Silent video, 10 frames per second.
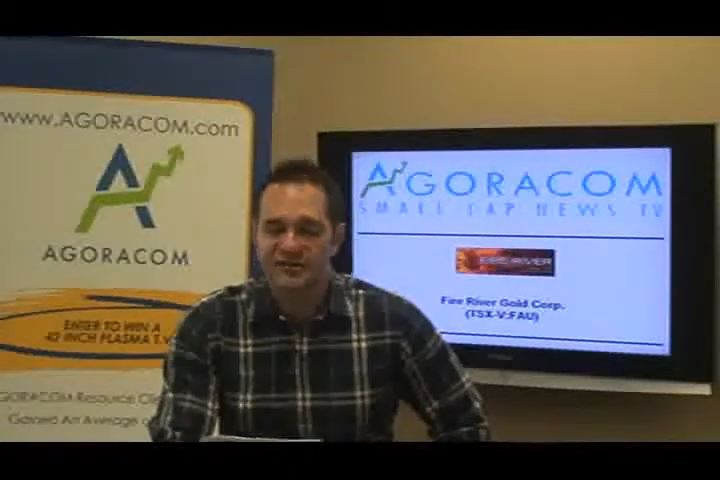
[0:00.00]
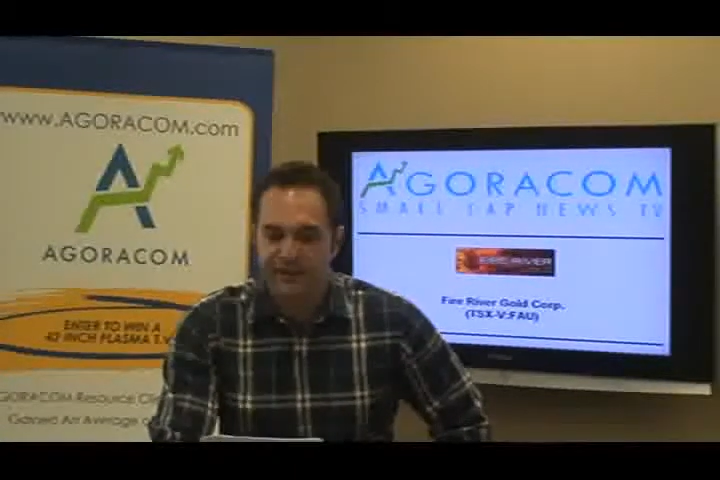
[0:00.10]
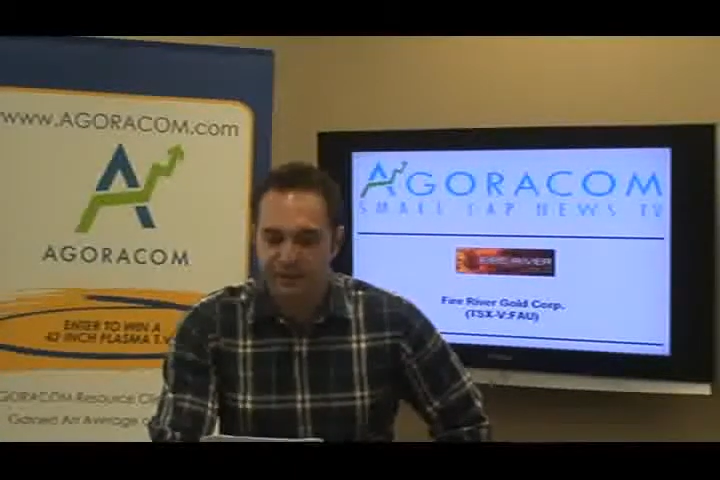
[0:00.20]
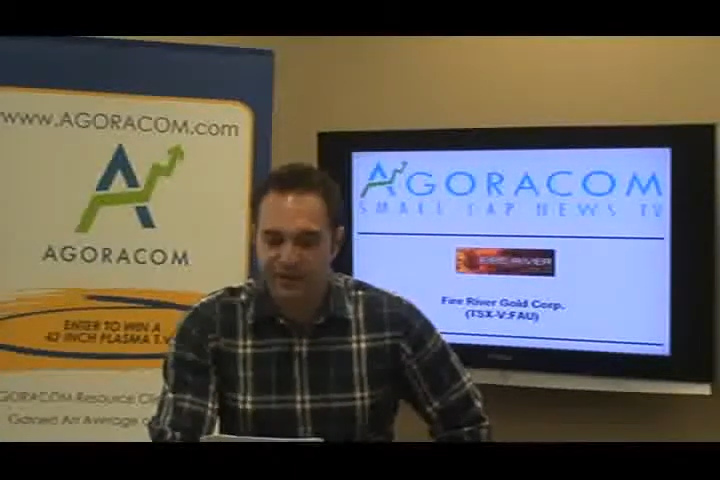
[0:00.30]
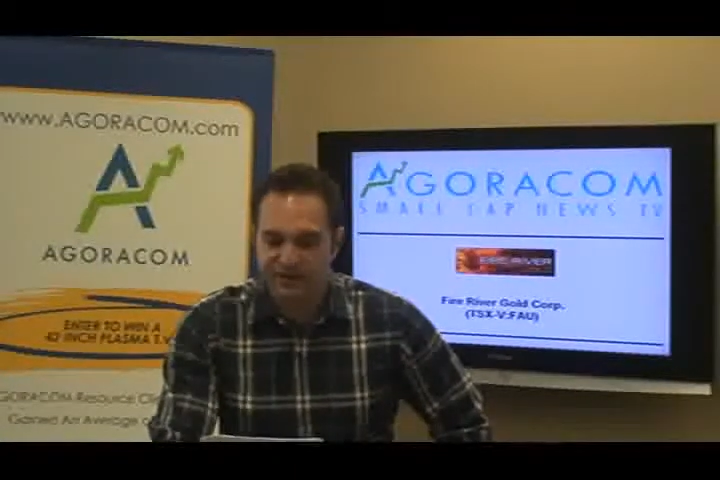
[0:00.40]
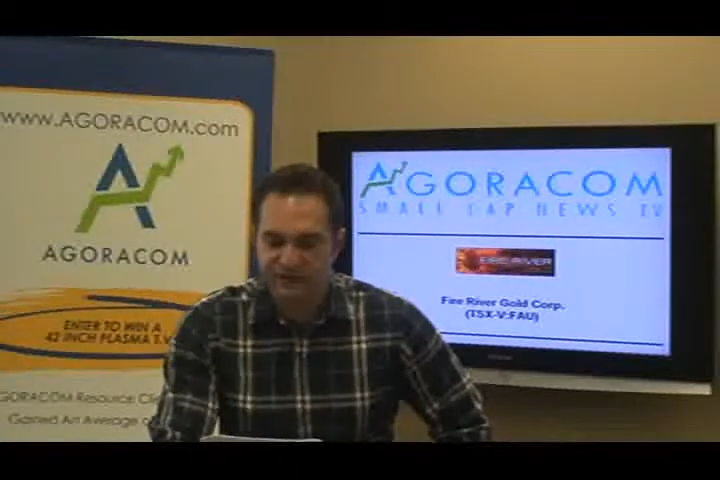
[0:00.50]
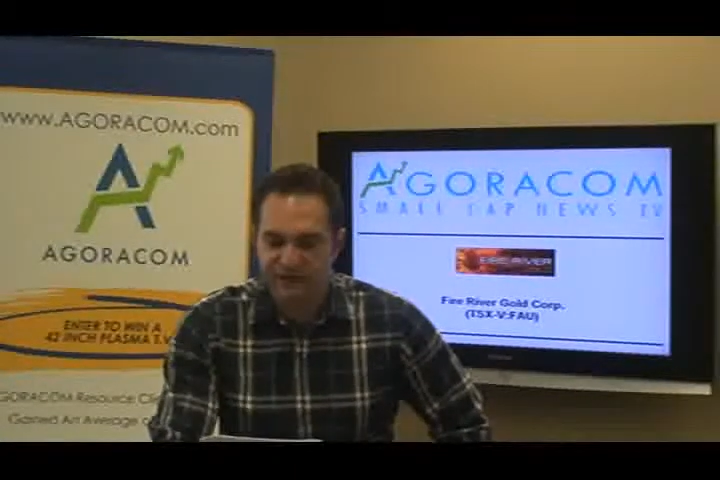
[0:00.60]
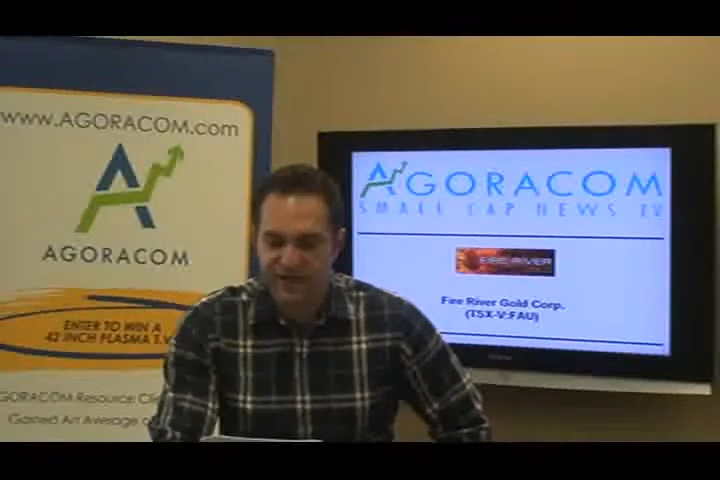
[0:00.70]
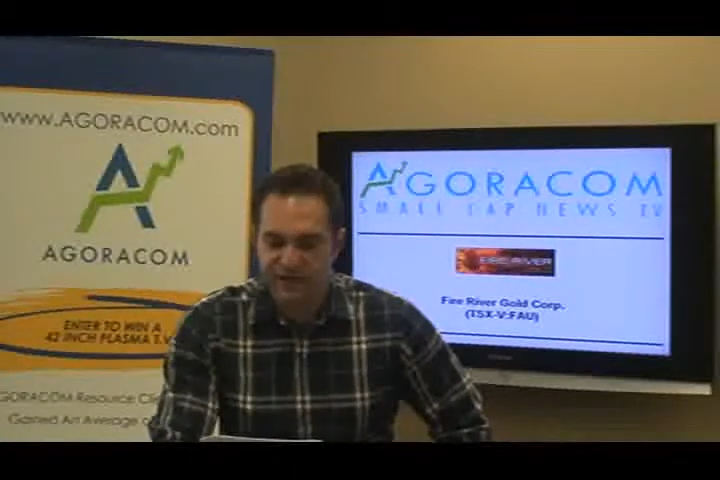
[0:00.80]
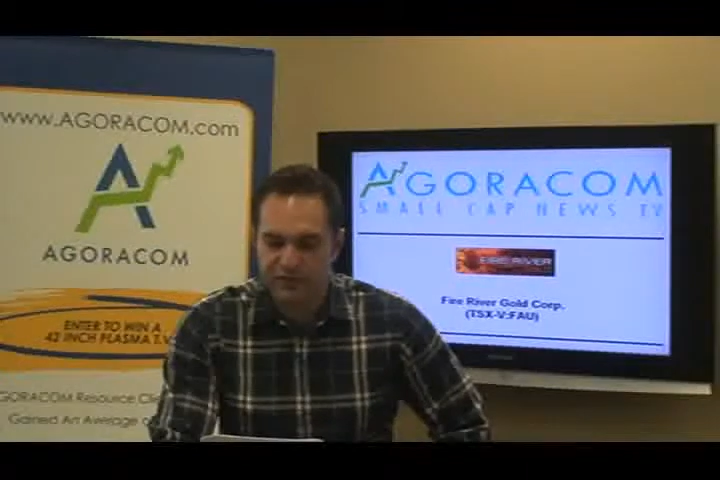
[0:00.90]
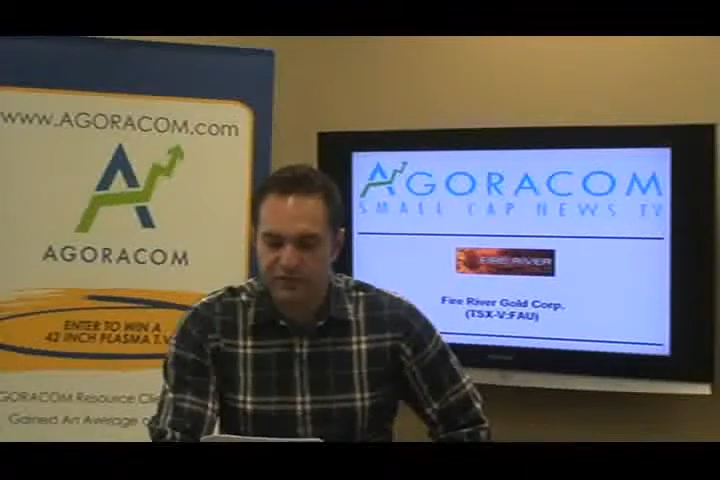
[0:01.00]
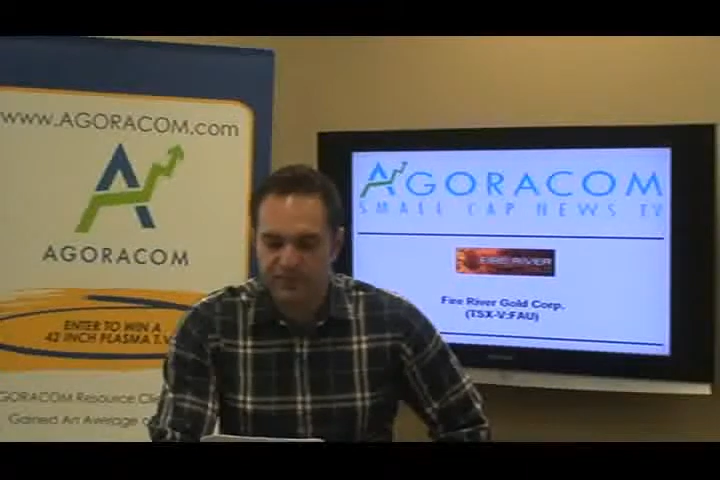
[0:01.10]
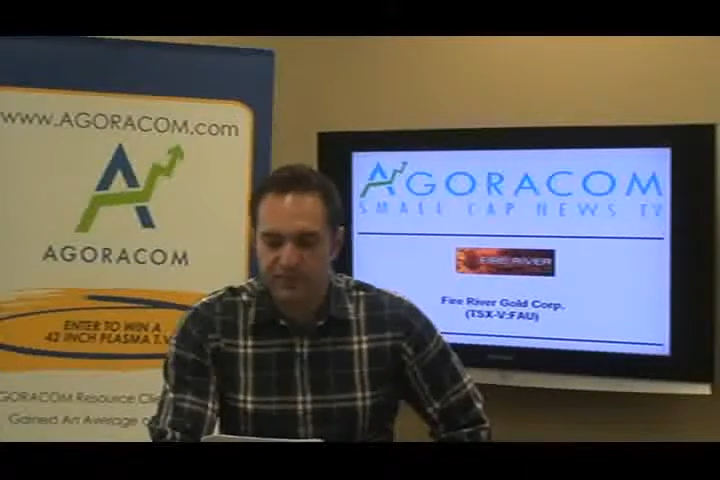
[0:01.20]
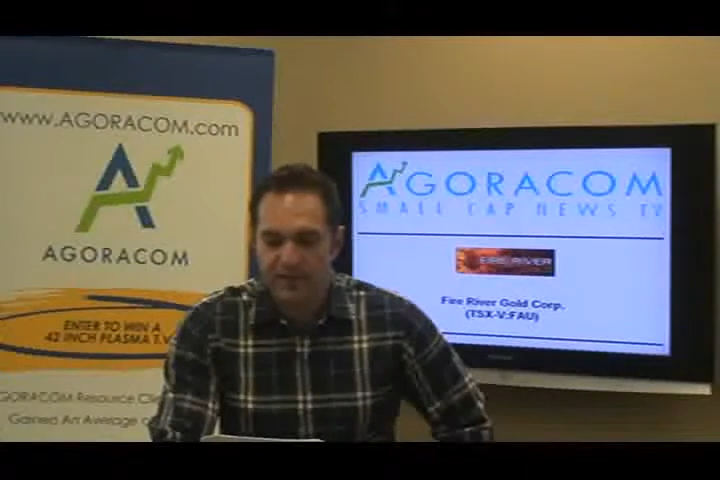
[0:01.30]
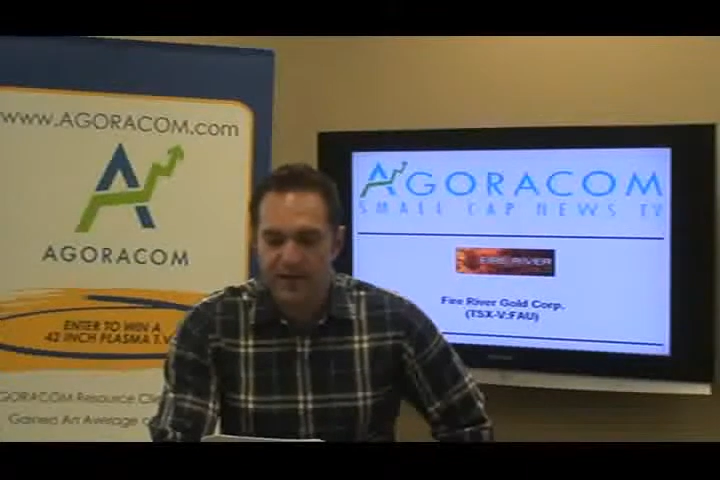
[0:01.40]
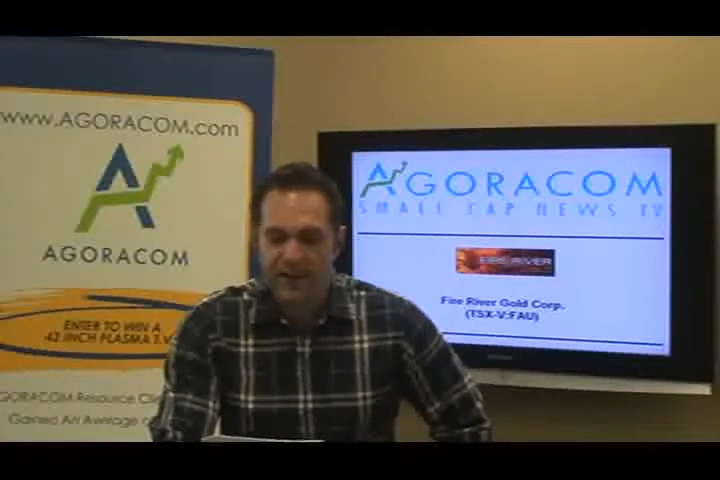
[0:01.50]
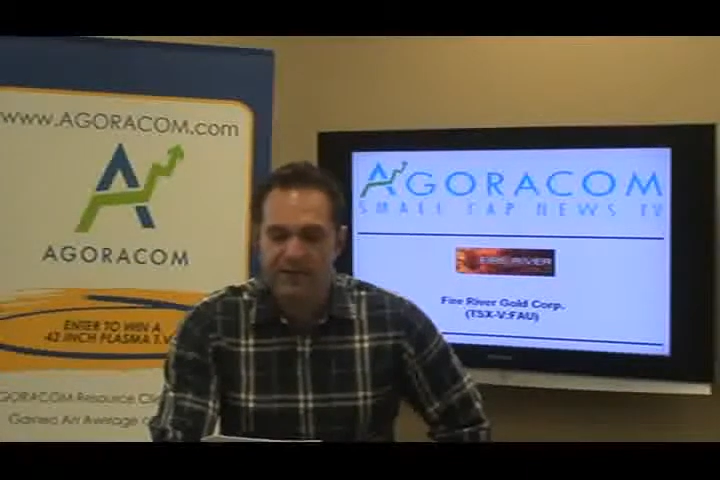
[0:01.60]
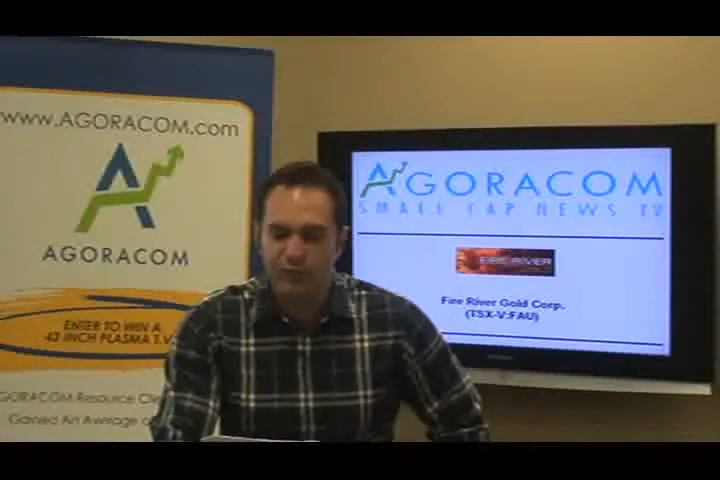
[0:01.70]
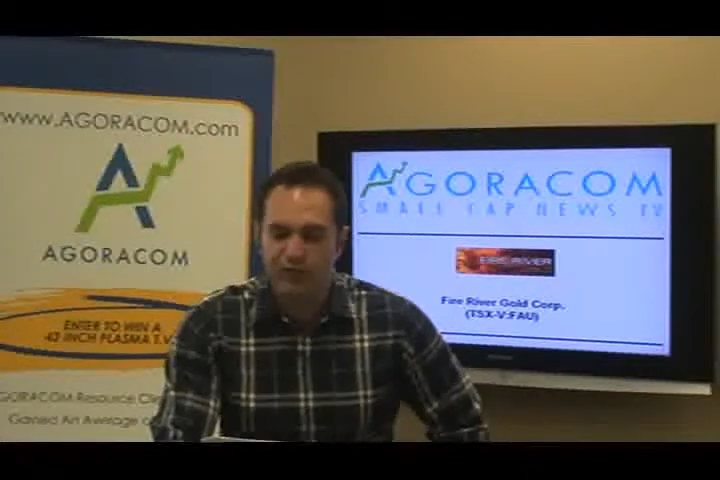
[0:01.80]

net present value and